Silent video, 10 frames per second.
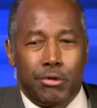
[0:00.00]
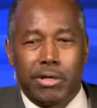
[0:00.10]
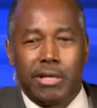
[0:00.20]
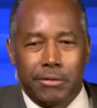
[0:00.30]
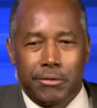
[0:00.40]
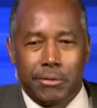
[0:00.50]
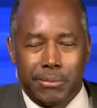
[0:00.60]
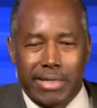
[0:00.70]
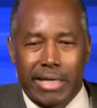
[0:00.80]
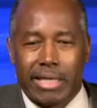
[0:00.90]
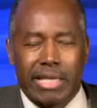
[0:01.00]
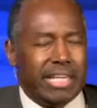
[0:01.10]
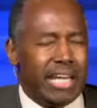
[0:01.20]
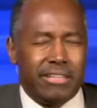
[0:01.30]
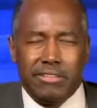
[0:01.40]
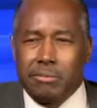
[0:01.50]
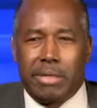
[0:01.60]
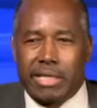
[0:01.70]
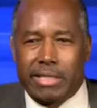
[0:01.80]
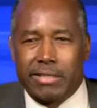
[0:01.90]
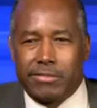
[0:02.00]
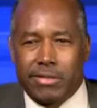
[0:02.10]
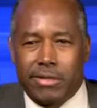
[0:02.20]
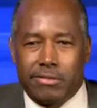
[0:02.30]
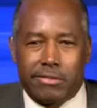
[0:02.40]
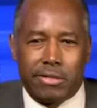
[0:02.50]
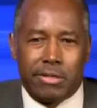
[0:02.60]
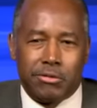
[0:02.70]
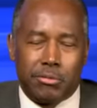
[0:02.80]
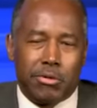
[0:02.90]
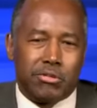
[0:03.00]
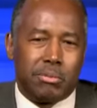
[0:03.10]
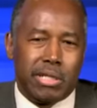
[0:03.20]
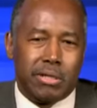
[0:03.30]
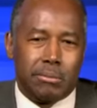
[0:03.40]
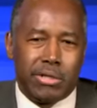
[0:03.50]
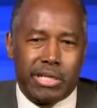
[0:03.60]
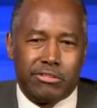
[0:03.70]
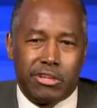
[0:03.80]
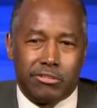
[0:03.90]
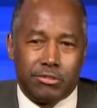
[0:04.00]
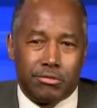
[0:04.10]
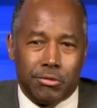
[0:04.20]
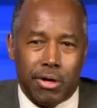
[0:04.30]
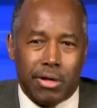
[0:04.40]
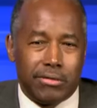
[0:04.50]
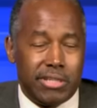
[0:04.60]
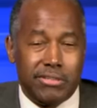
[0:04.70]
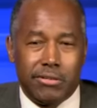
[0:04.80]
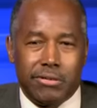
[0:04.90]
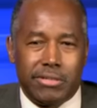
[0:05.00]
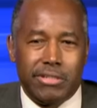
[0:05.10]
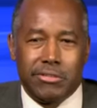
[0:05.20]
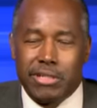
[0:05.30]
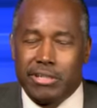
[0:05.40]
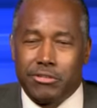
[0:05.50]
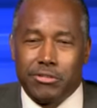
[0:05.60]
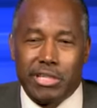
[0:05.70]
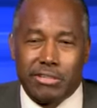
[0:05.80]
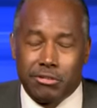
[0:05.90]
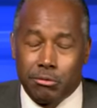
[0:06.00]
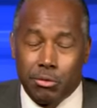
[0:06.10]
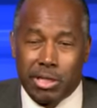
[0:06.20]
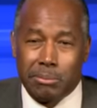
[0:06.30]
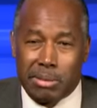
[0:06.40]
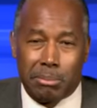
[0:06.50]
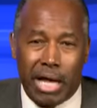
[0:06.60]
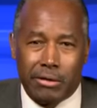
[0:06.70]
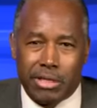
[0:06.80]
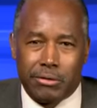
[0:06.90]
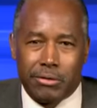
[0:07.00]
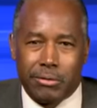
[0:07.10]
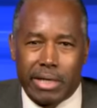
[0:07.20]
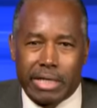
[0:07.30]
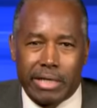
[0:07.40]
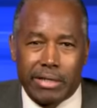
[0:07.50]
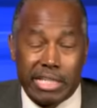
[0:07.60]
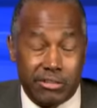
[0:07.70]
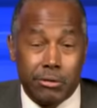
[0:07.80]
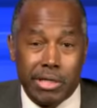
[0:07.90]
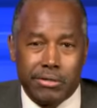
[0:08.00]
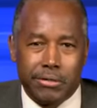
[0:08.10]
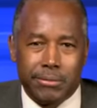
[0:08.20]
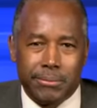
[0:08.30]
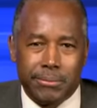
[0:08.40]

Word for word: for another group to get it. That doesn't make any sense. You know, it's supposed to be liberty and justice for all. These are, these are issues he should really be pounding on right now, and he's going to.